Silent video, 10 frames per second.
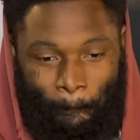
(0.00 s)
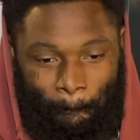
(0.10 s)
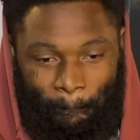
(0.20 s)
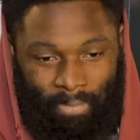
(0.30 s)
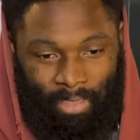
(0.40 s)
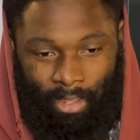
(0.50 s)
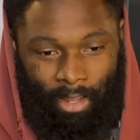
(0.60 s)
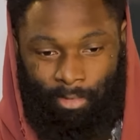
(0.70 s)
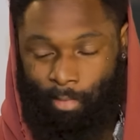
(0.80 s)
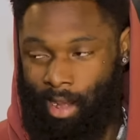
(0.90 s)
Josh
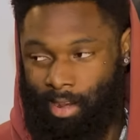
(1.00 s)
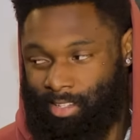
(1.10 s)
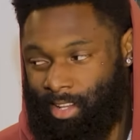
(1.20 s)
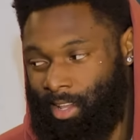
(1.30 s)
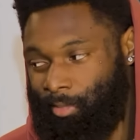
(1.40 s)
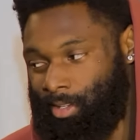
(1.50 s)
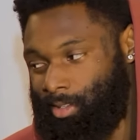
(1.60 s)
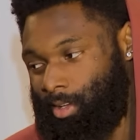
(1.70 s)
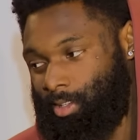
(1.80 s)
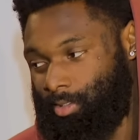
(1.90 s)
Sweat was lined up in a
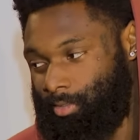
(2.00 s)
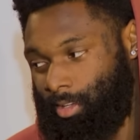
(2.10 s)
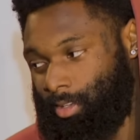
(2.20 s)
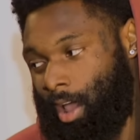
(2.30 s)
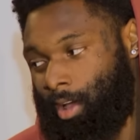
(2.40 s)
neutral zone.